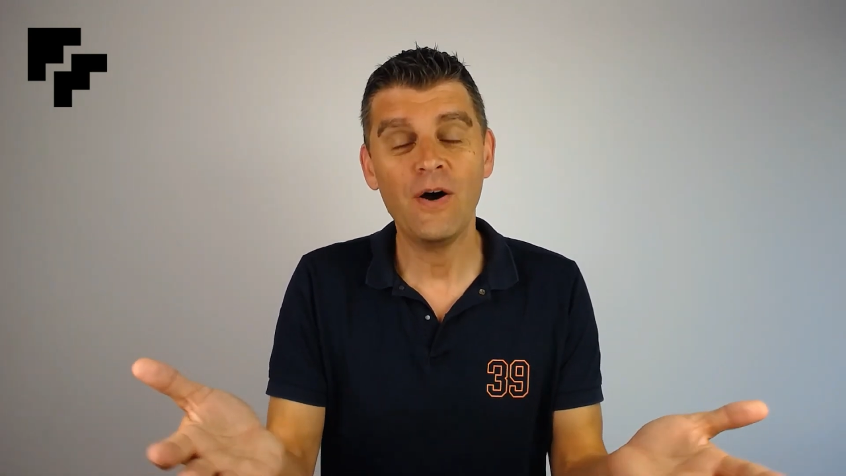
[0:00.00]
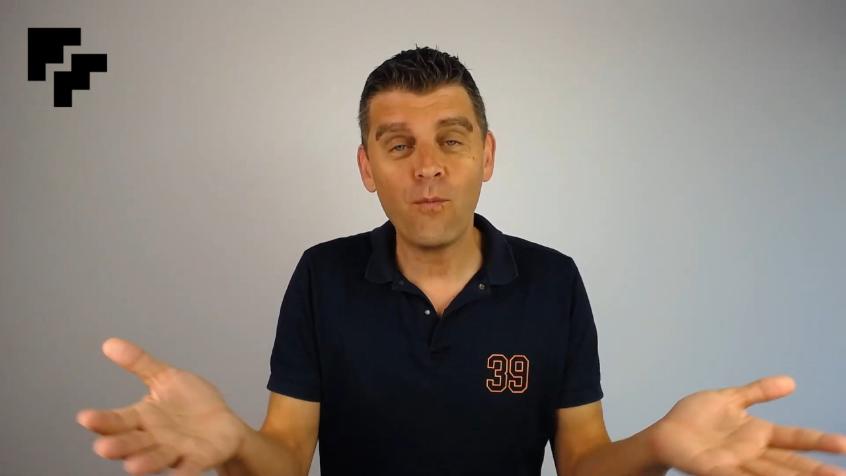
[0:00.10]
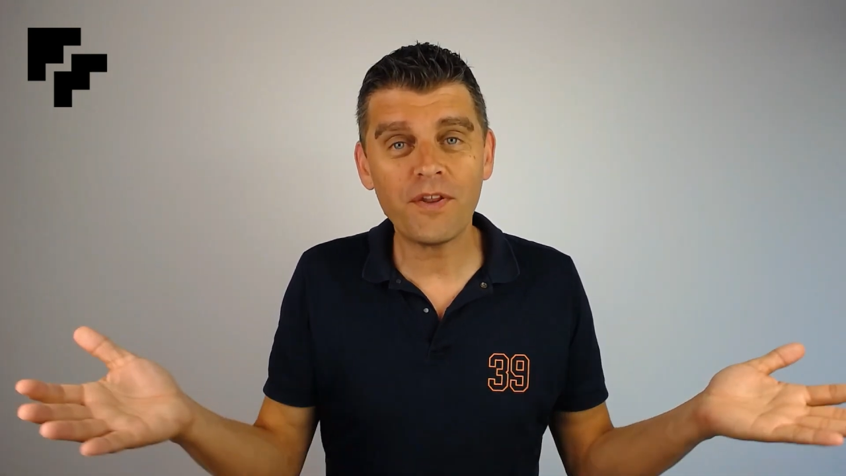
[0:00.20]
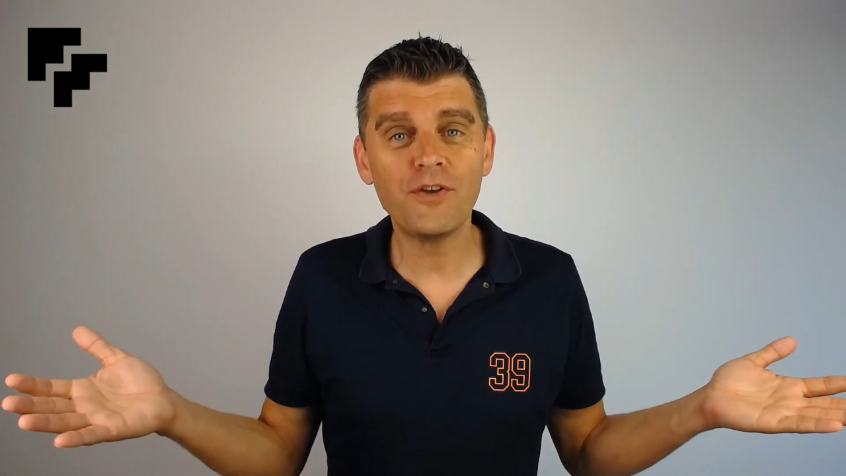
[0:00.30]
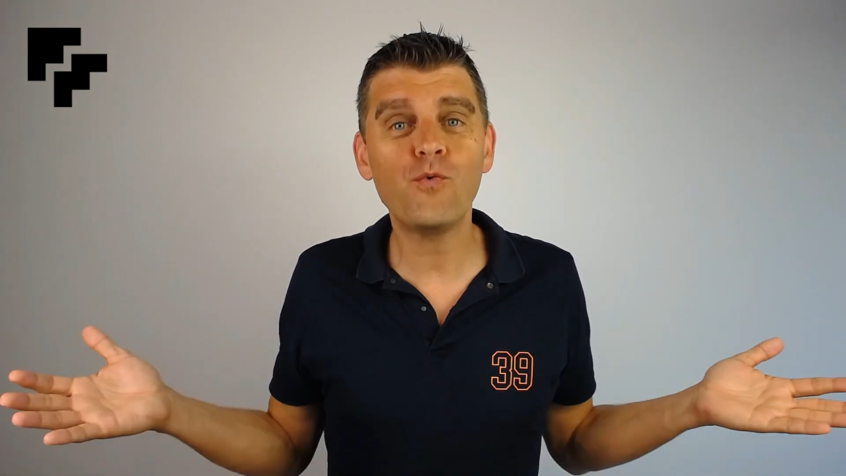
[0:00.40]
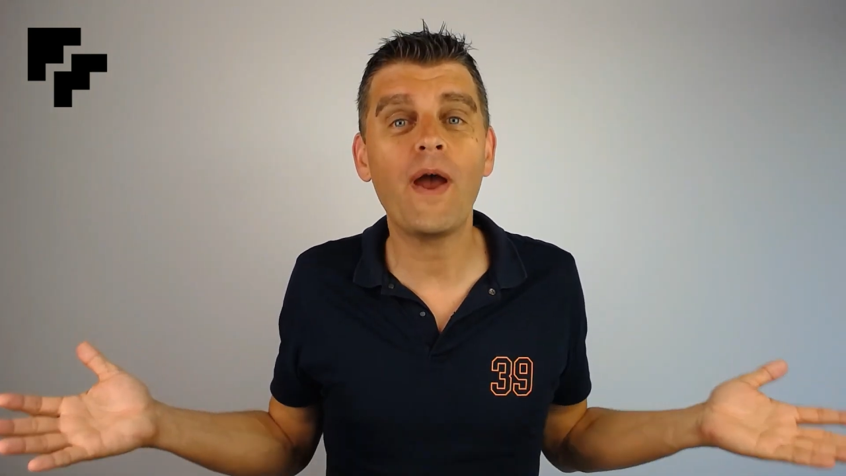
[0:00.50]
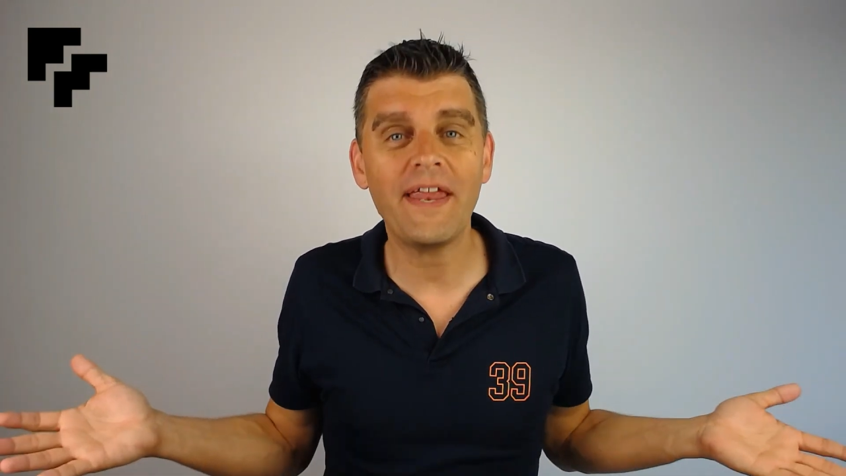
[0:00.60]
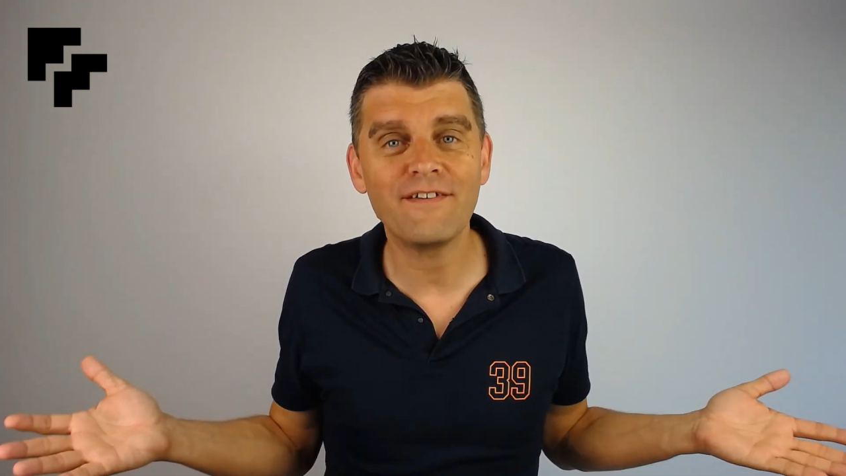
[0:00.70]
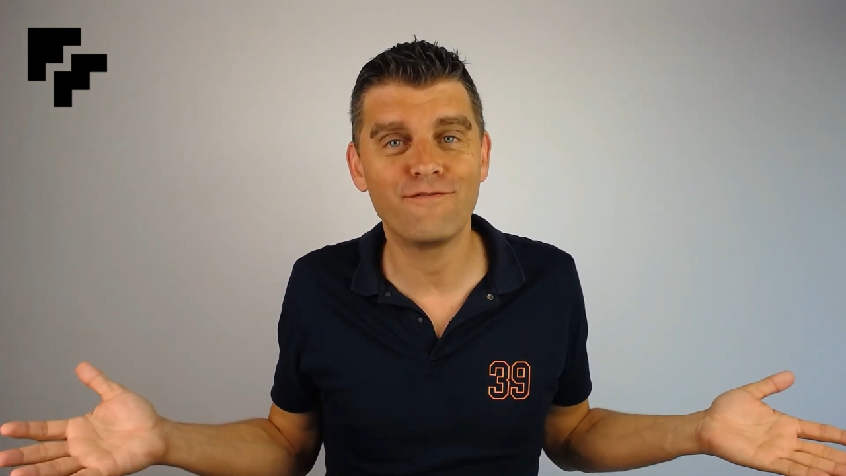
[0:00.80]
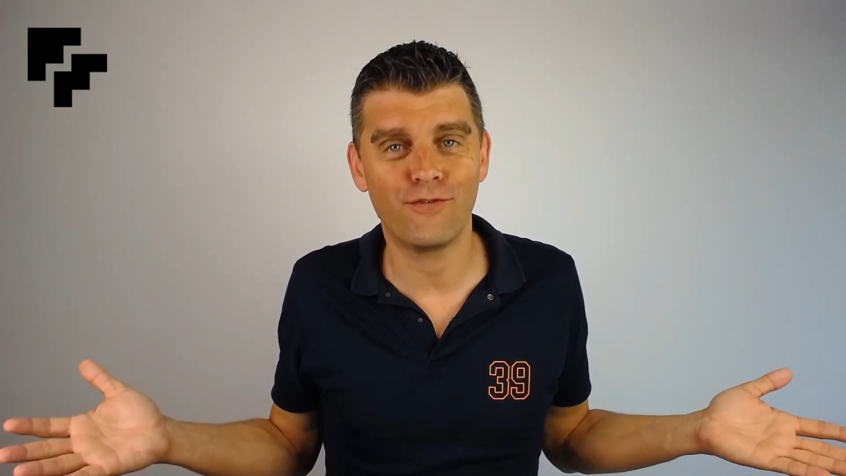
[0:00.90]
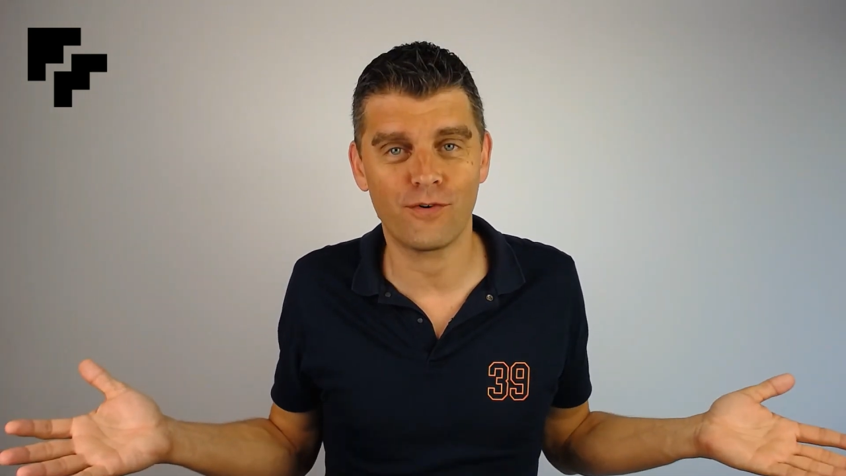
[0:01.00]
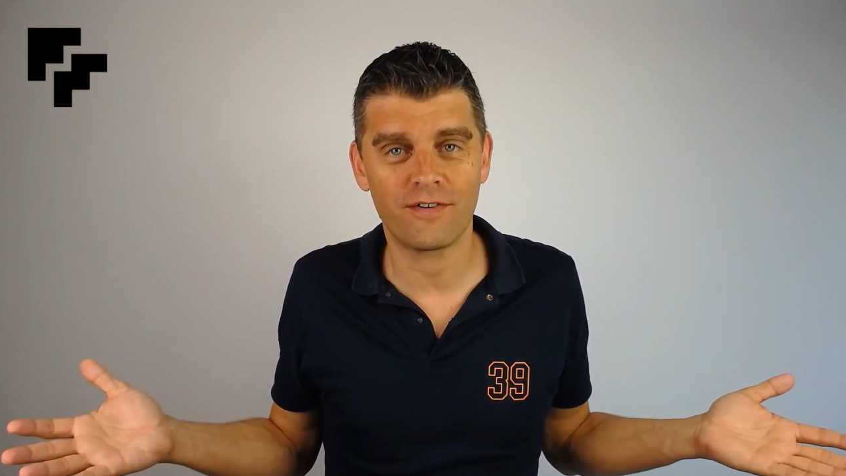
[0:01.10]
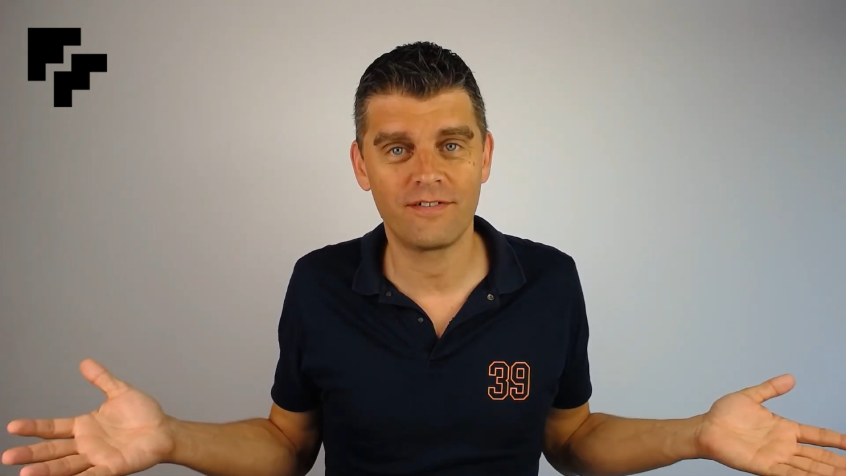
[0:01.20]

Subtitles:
what are you waiting for?